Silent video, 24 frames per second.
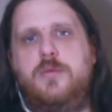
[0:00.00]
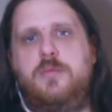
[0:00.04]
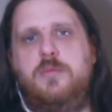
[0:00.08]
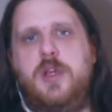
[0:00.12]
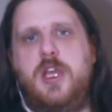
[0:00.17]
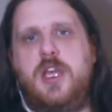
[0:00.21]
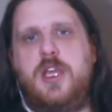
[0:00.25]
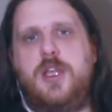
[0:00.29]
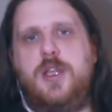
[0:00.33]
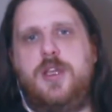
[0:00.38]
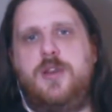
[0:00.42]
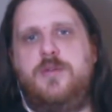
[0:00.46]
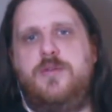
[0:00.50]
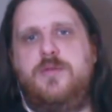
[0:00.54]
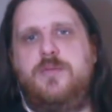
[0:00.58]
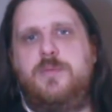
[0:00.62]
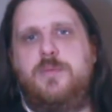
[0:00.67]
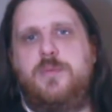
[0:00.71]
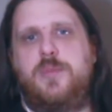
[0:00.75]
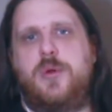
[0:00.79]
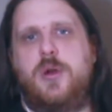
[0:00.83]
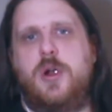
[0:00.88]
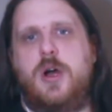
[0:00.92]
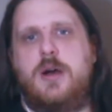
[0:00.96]
making
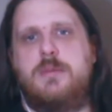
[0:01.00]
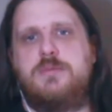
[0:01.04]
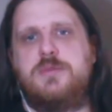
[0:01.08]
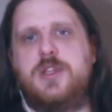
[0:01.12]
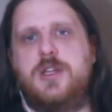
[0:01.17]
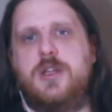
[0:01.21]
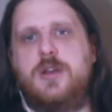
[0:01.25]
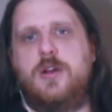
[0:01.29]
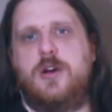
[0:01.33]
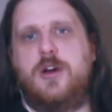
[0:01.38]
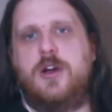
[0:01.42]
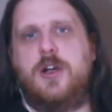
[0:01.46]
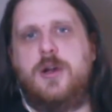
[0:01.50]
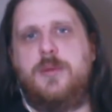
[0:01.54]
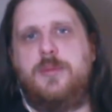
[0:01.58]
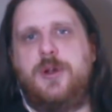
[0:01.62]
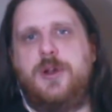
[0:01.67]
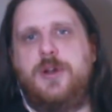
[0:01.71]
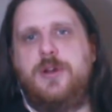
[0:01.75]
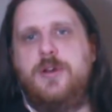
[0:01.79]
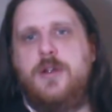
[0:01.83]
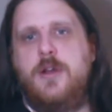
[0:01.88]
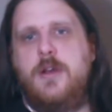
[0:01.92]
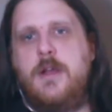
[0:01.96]
props and
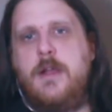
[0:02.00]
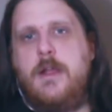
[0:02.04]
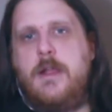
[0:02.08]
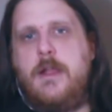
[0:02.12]
armor.